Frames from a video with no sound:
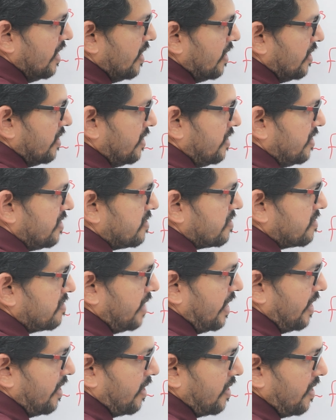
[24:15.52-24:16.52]
it is
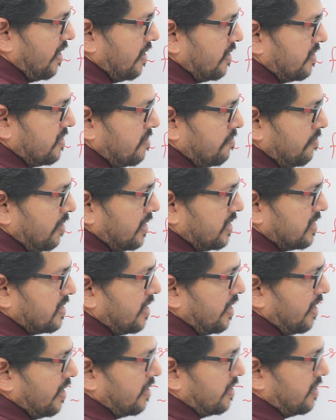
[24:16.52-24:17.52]
greater than, symbol is
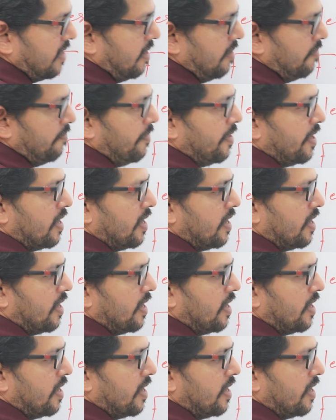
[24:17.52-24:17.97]
greater than,